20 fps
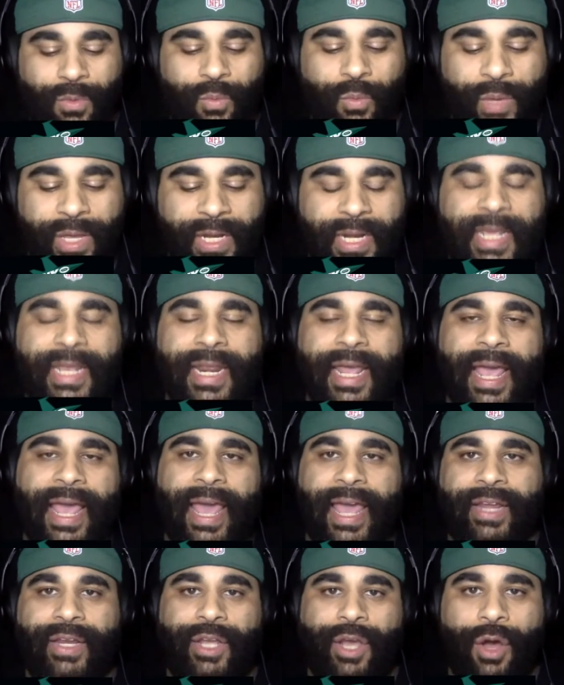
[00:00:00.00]
we need a
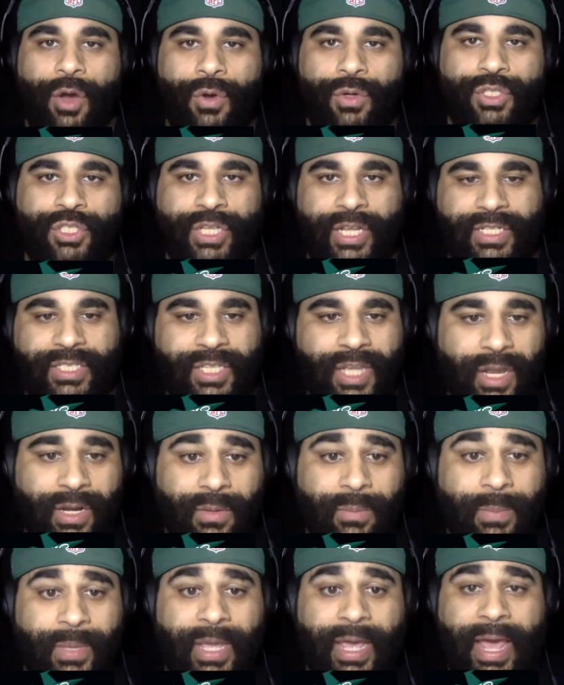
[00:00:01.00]
head coach that's
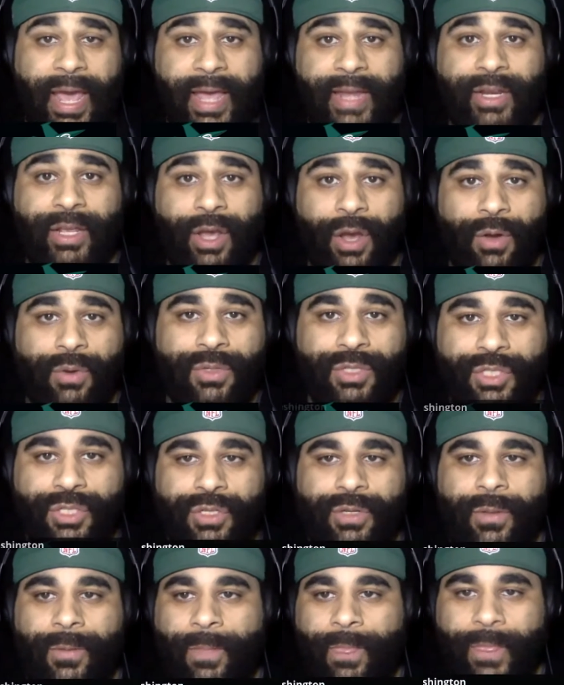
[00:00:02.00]
going to be a head coach,
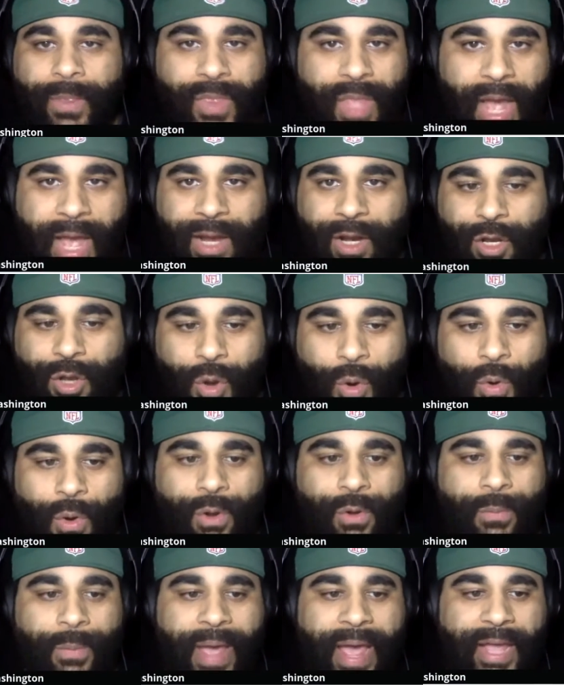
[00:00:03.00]
not a
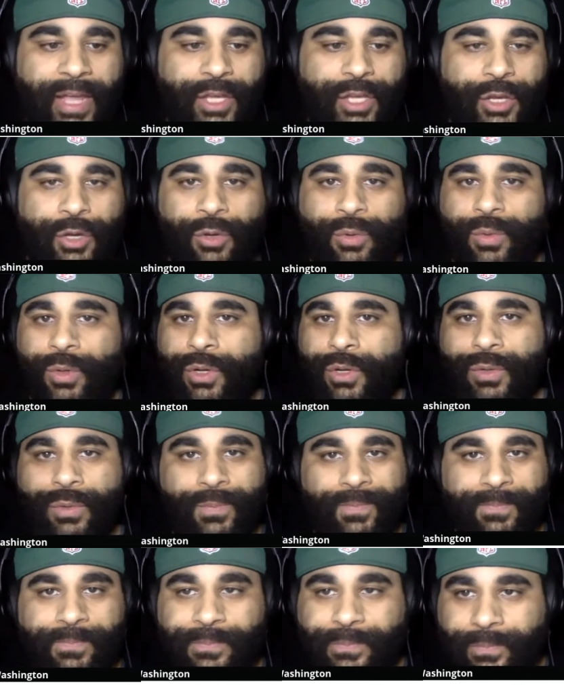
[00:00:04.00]
quarterback guru.
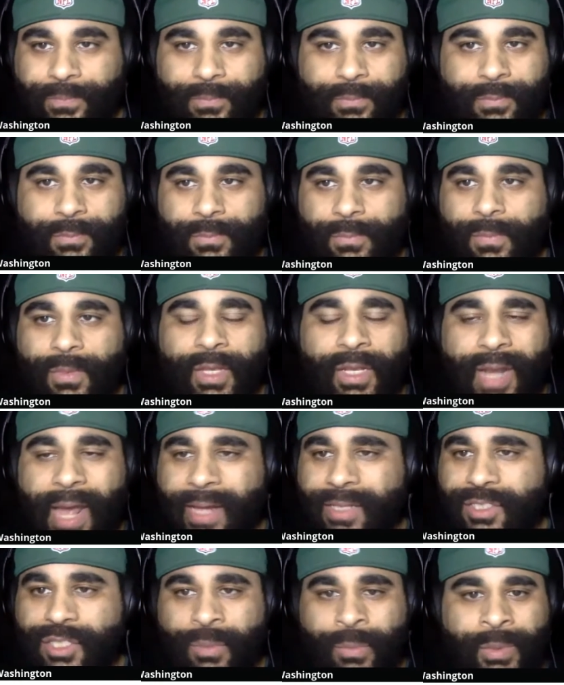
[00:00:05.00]

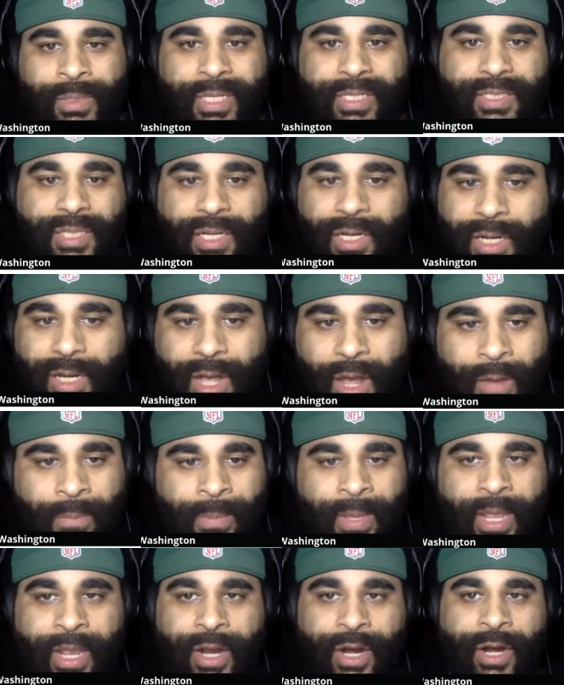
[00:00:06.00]
Not someone that's going to
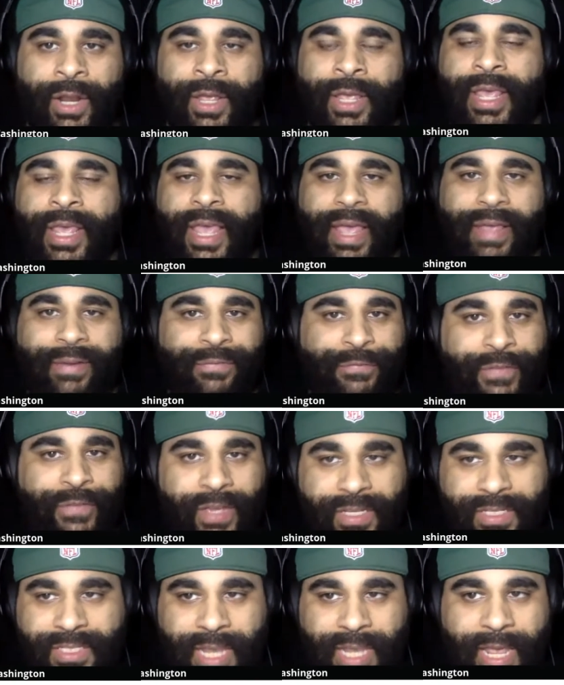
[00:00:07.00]
come here and
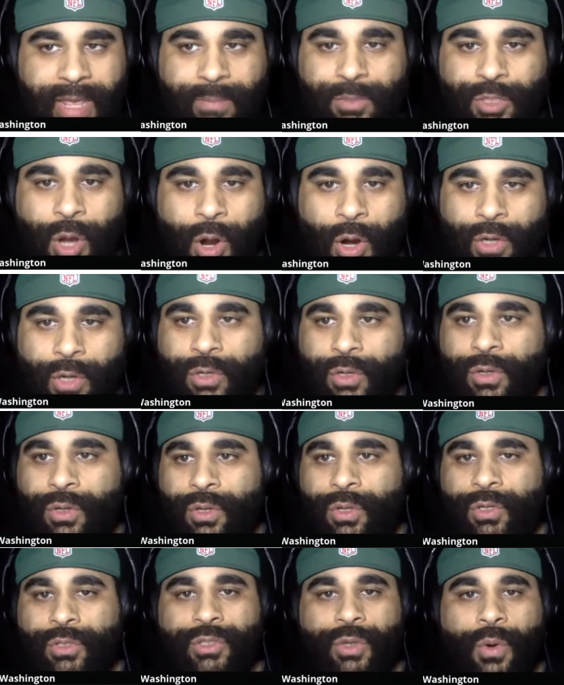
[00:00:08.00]
fix Sam
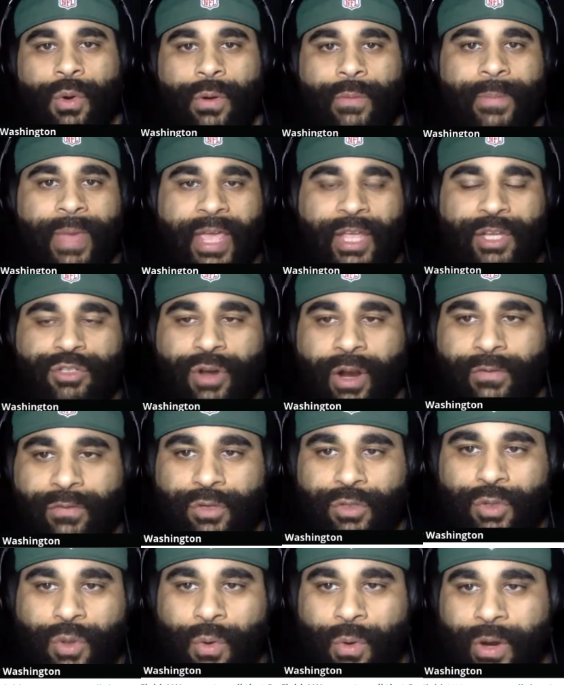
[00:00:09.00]
Darnold or make
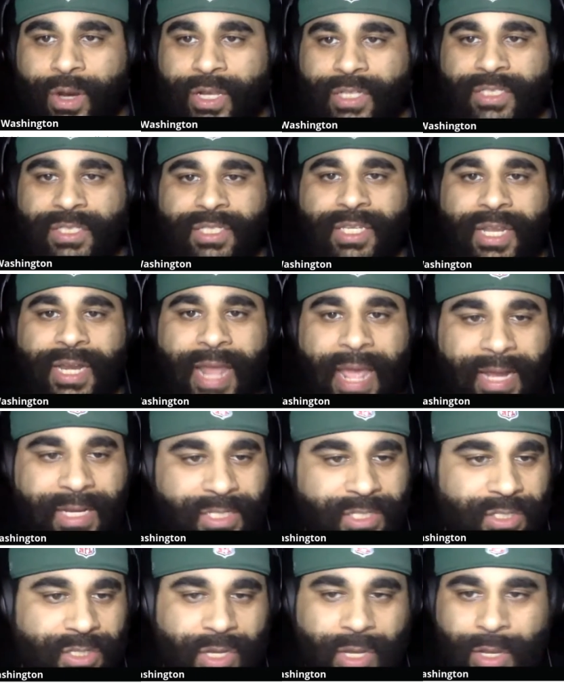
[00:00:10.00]
Trevor Lawrence the
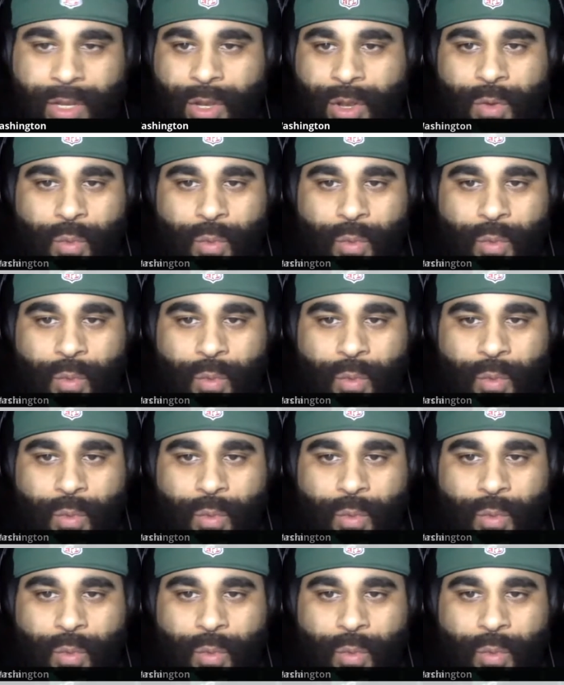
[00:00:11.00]
next